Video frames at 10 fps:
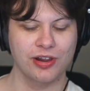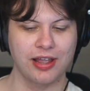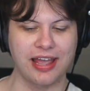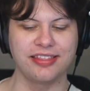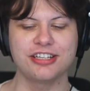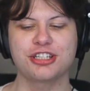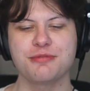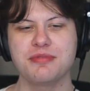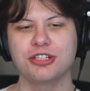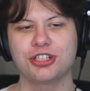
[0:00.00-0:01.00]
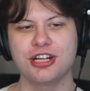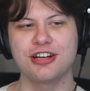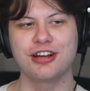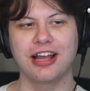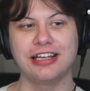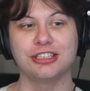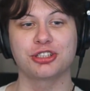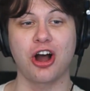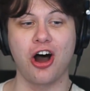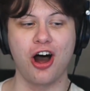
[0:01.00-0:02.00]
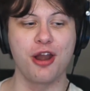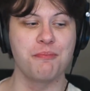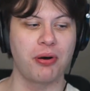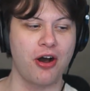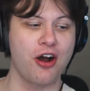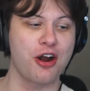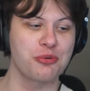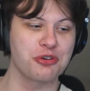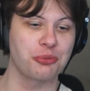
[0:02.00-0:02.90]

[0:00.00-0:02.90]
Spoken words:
And this admission is on par with